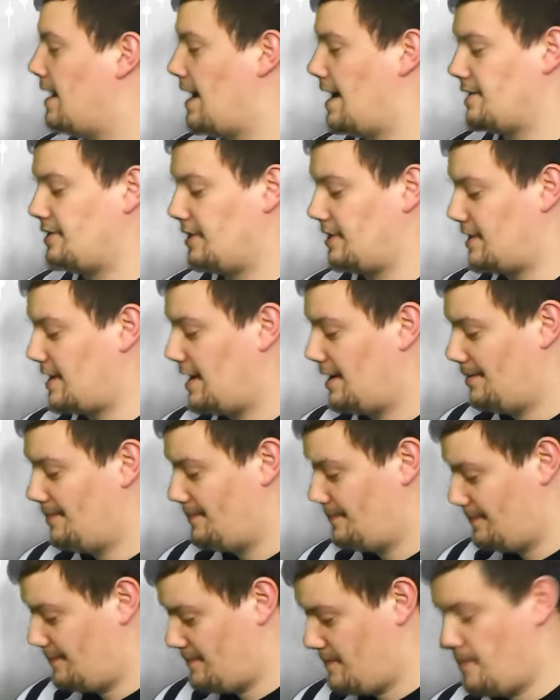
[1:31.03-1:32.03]
As you can
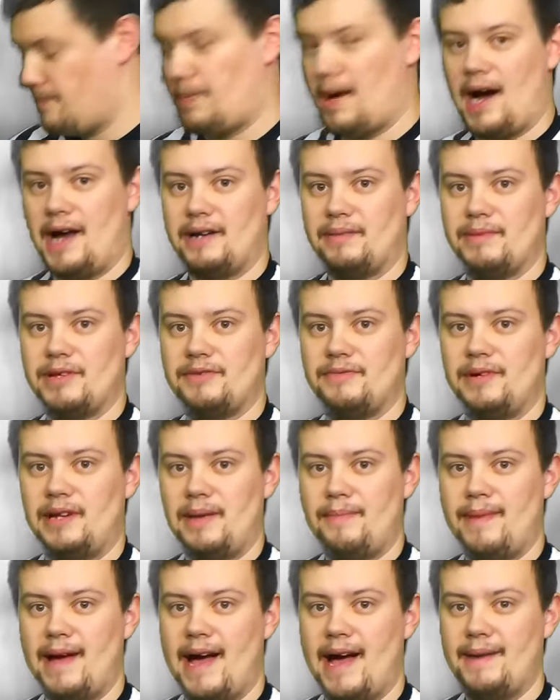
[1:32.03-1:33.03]
tell, bottom is
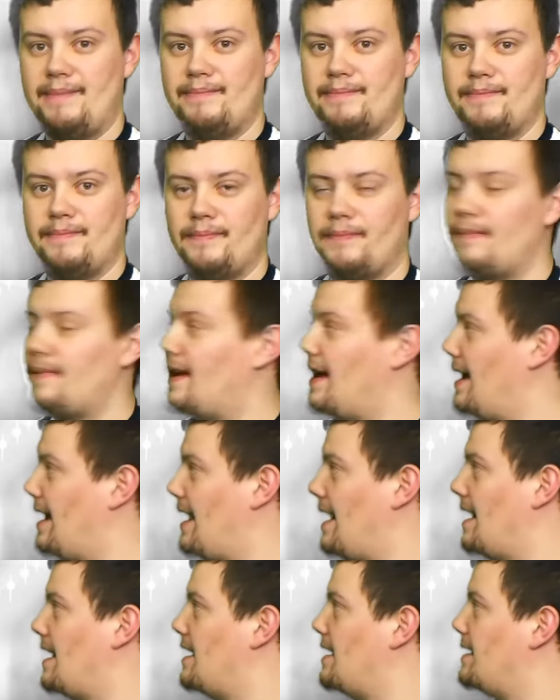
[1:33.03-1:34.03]
really bad,
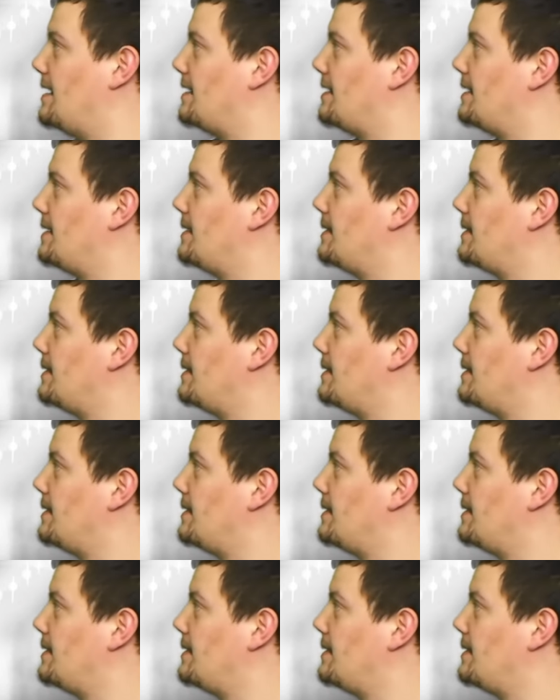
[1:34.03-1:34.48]
and